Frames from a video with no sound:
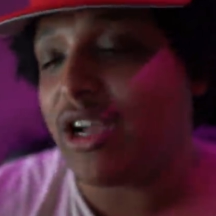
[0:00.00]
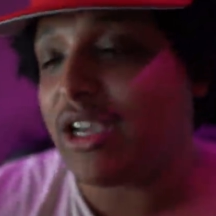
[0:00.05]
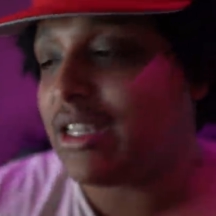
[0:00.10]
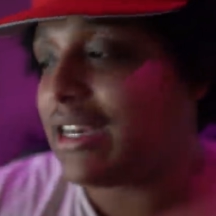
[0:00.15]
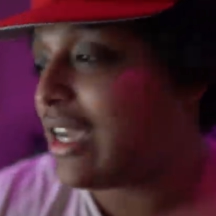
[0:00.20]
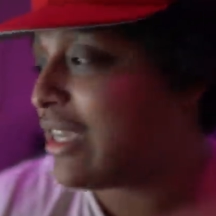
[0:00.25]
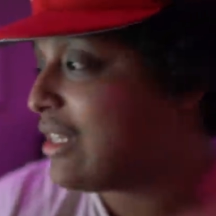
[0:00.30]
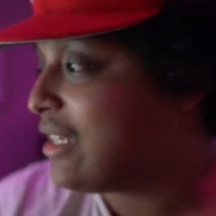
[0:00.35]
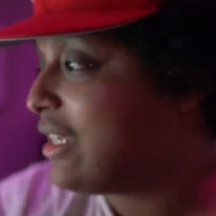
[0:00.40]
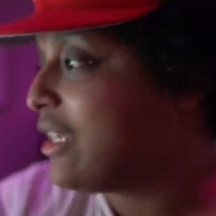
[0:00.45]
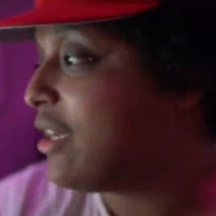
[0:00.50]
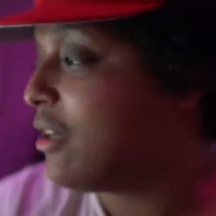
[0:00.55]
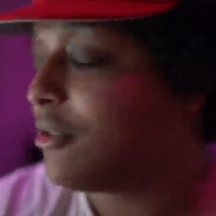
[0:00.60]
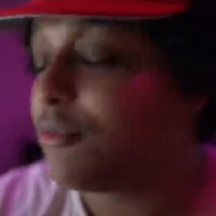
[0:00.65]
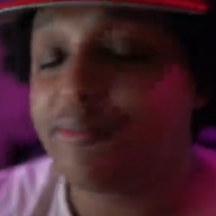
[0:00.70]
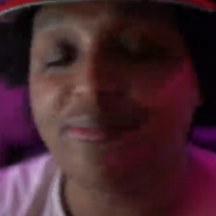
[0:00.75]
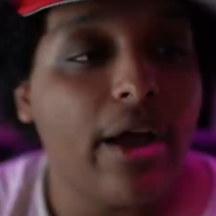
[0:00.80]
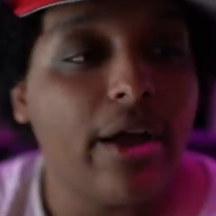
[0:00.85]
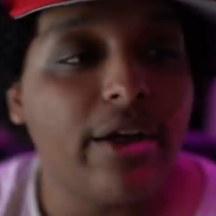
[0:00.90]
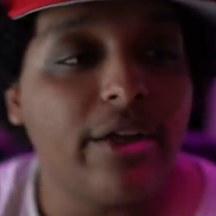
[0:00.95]
fucking idea.
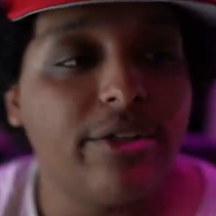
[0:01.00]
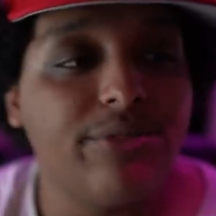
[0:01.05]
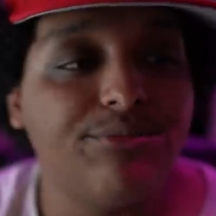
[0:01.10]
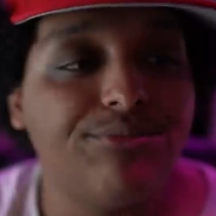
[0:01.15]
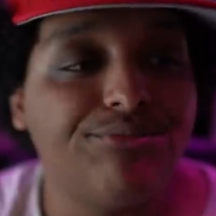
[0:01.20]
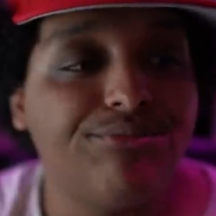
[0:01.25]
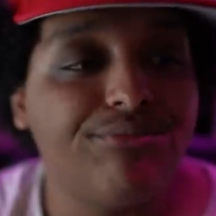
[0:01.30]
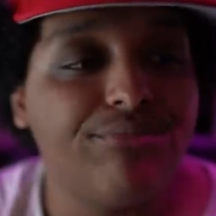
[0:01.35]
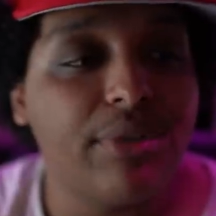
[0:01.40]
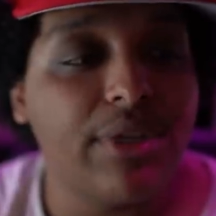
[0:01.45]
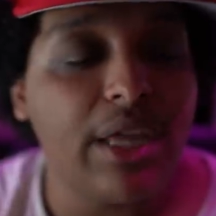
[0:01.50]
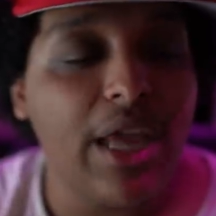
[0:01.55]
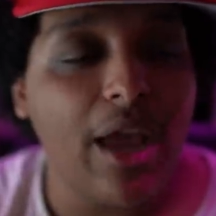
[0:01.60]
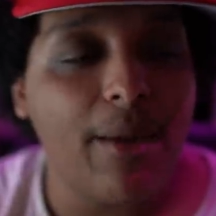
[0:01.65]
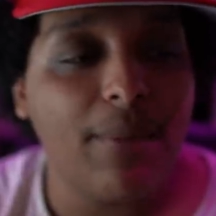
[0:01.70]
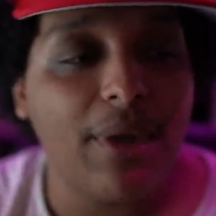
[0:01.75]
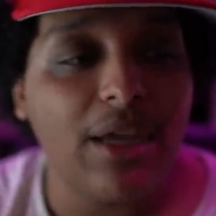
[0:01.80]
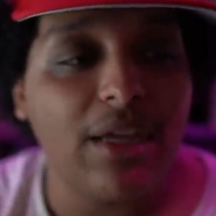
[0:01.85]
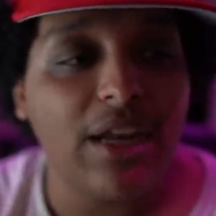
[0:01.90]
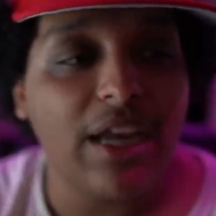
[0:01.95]
But yeah,
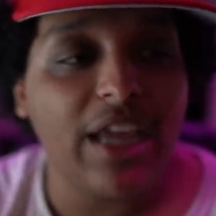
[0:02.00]
man,